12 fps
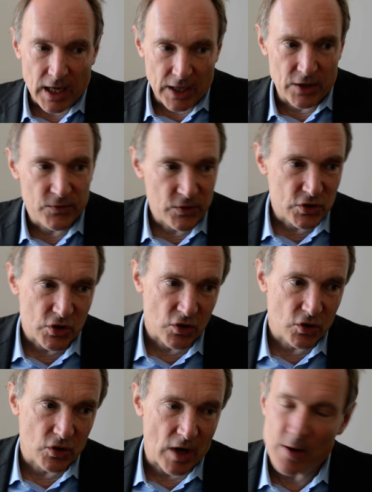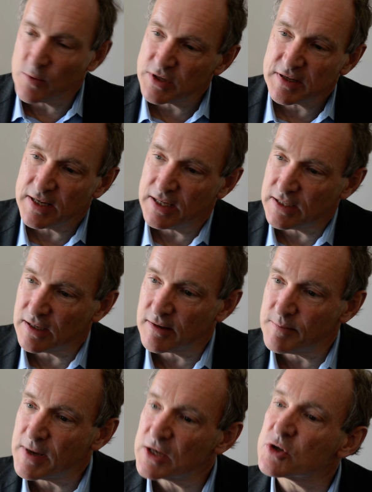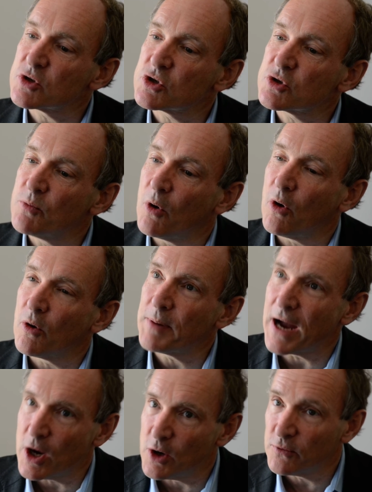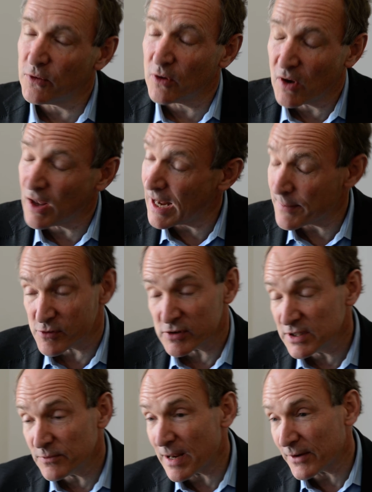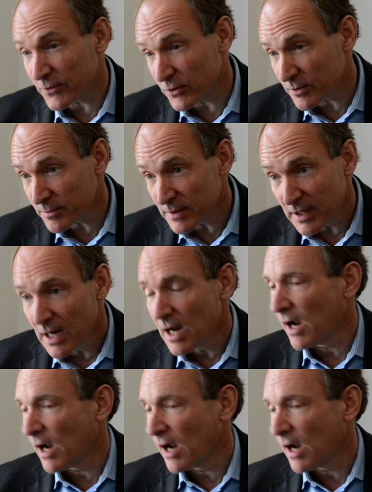in the future I want to see it as a much more powerful collaborative platform.